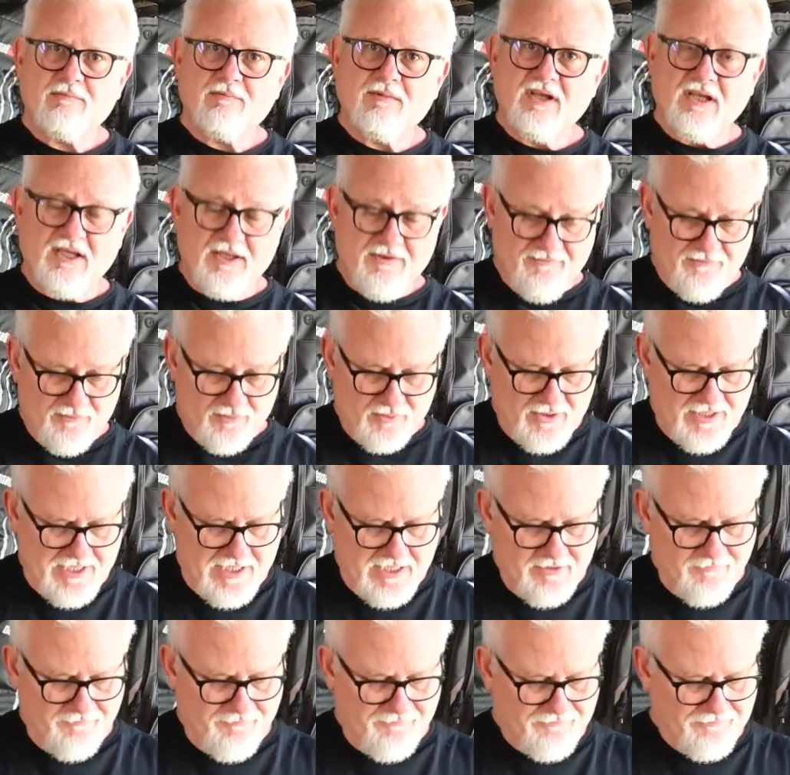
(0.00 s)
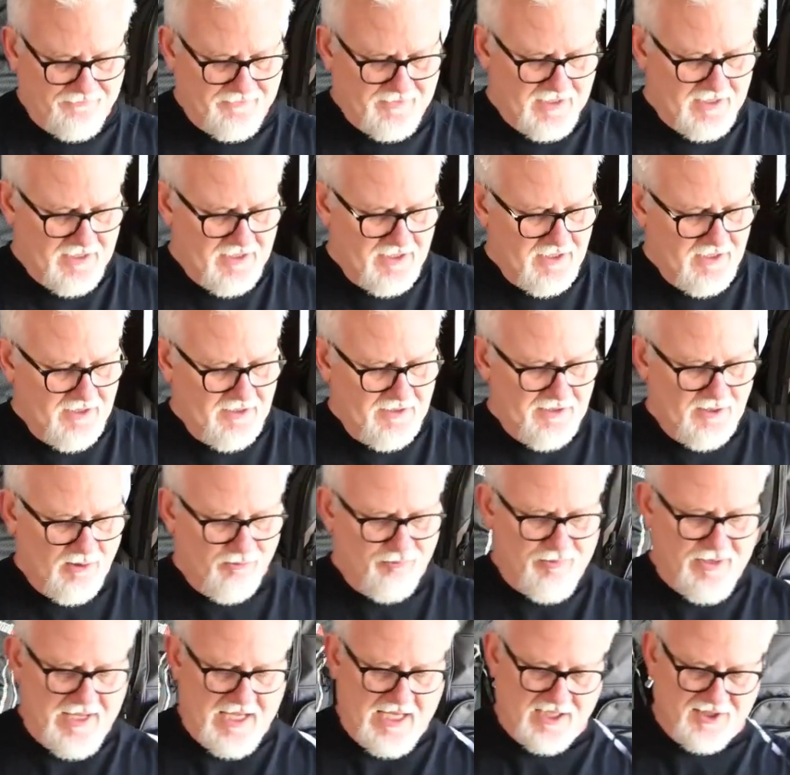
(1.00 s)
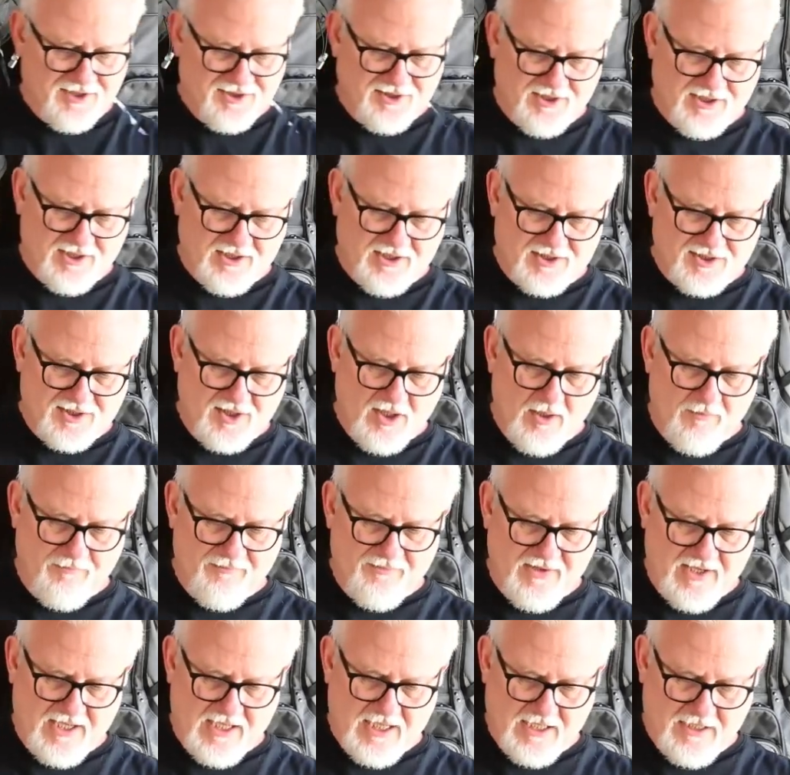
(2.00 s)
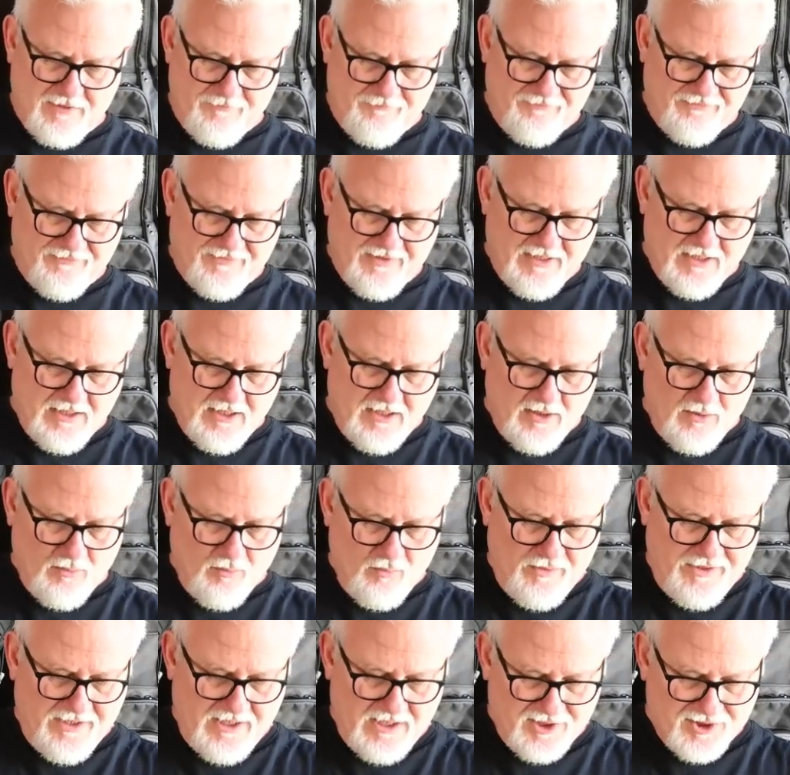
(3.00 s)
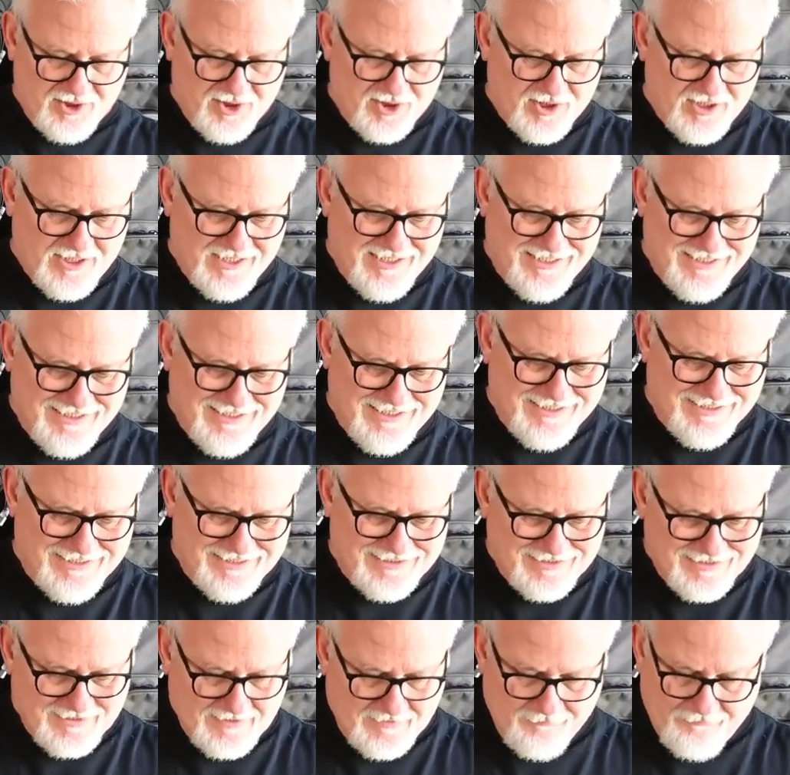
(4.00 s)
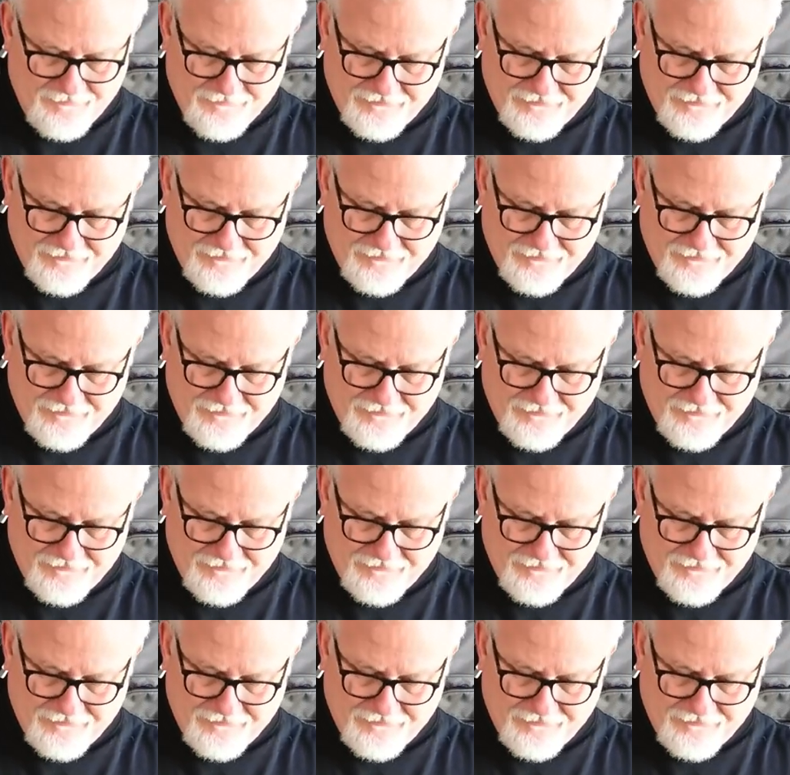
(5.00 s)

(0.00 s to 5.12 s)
livery little pouch at the top there, which is